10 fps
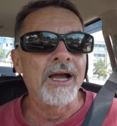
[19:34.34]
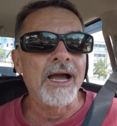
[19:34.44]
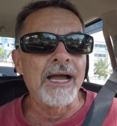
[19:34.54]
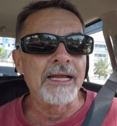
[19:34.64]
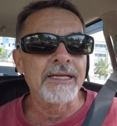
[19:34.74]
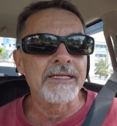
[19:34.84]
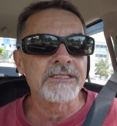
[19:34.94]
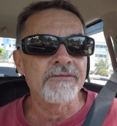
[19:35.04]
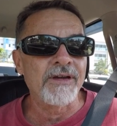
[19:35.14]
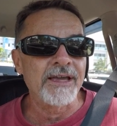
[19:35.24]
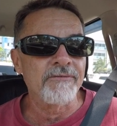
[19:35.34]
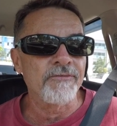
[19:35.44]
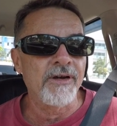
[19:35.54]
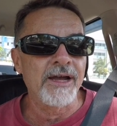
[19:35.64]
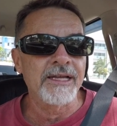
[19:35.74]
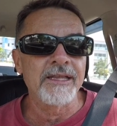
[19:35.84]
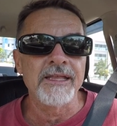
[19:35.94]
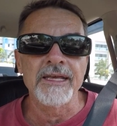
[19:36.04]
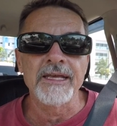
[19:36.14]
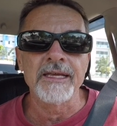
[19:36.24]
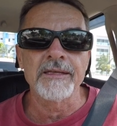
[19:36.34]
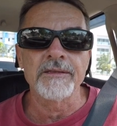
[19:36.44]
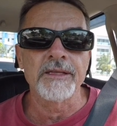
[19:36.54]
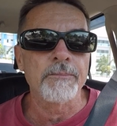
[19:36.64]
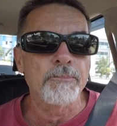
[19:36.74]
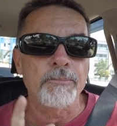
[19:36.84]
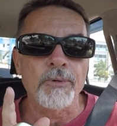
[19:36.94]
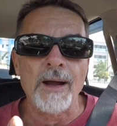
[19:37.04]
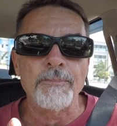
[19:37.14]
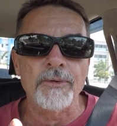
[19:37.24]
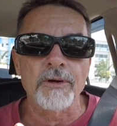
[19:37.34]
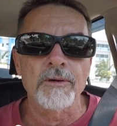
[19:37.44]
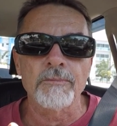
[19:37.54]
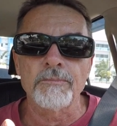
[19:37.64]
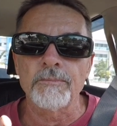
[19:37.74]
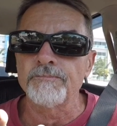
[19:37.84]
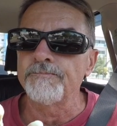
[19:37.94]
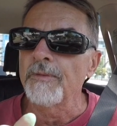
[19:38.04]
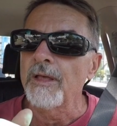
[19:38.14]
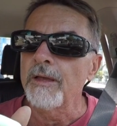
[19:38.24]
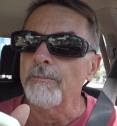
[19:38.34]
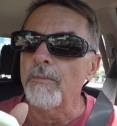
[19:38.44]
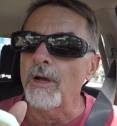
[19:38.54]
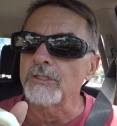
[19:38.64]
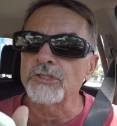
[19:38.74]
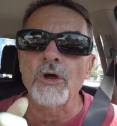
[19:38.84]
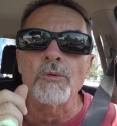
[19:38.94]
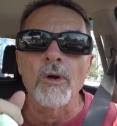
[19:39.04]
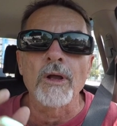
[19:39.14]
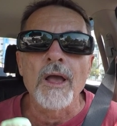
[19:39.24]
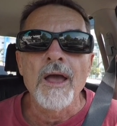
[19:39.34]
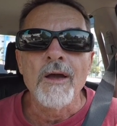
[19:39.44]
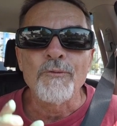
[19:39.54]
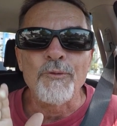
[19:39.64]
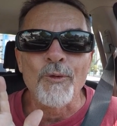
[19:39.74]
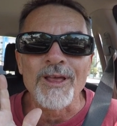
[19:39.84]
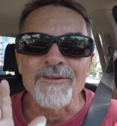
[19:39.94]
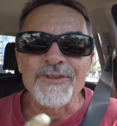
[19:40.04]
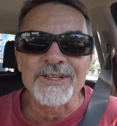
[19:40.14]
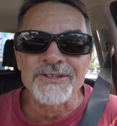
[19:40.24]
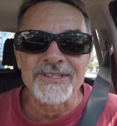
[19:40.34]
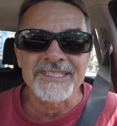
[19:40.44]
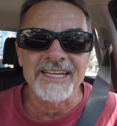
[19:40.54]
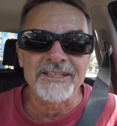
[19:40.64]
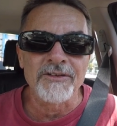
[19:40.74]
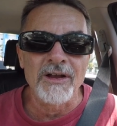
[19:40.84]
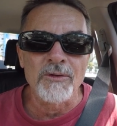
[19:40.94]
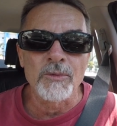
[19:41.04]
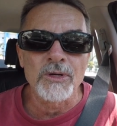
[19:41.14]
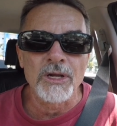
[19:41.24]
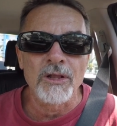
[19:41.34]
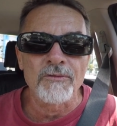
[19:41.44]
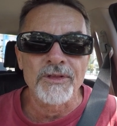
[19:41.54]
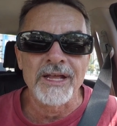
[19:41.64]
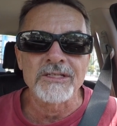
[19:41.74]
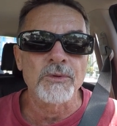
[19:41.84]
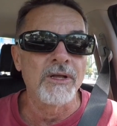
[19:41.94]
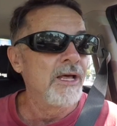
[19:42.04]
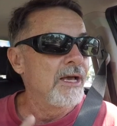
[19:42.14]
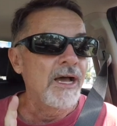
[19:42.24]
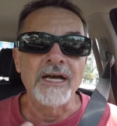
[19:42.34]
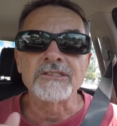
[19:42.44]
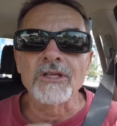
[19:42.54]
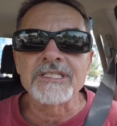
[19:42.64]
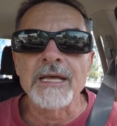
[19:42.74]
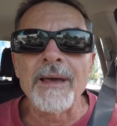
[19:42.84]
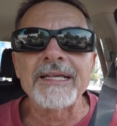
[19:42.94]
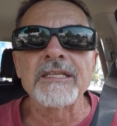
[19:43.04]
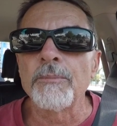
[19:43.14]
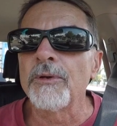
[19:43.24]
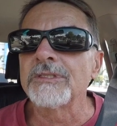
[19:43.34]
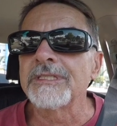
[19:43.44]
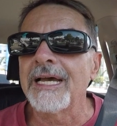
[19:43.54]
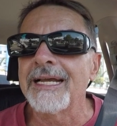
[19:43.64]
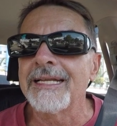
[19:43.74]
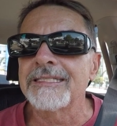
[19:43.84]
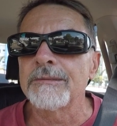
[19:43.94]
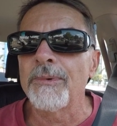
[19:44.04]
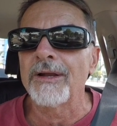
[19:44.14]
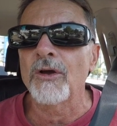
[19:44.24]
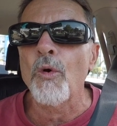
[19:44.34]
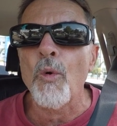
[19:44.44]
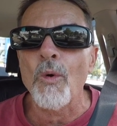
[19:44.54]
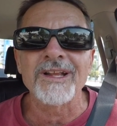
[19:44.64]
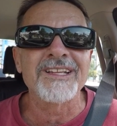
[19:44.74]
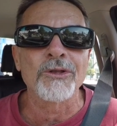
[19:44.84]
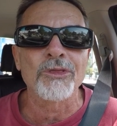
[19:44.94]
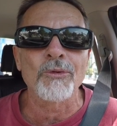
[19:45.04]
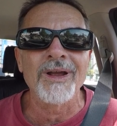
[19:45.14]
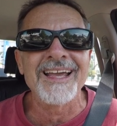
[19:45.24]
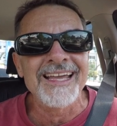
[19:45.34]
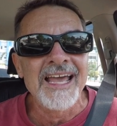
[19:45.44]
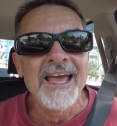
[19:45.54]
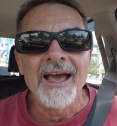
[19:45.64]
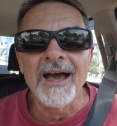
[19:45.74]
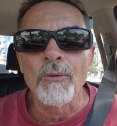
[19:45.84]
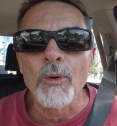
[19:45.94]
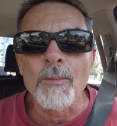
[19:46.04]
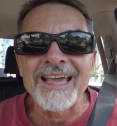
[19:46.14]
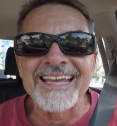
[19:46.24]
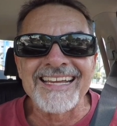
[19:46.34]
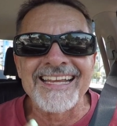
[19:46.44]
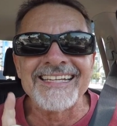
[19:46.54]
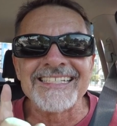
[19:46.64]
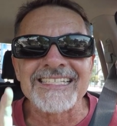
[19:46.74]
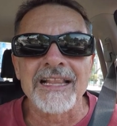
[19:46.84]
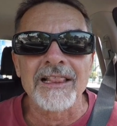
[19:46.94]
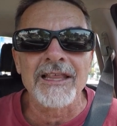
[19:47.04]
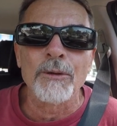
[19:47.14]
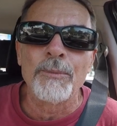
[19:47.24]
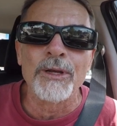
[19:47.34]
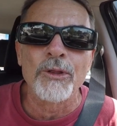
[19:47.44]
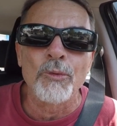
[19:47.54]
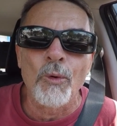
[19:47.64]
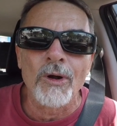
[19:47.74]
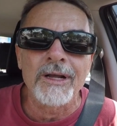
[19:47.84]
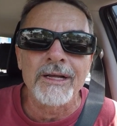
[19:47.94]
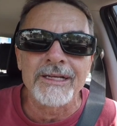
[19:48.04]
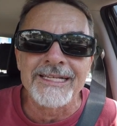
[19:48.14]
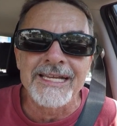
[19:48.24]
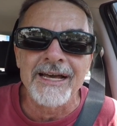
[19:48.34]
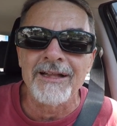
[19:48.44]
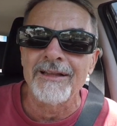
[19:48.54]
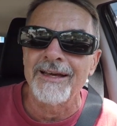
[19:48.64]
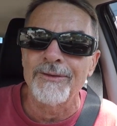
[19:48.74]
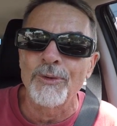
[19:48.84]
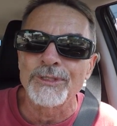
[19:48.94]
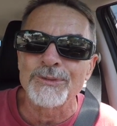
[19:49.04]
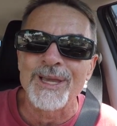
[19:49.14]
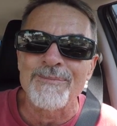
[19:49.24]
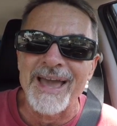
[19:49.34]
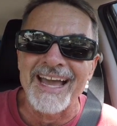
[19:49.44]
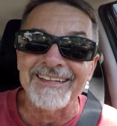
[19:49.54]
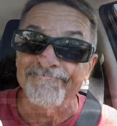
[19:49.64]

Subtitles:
I need to see if I can find the proper stonework for that feature inside the great room. We're going to look for that as well. So let's head back to the build site. It's about 2:45. We might get in just a little bit of the work detail once we get back.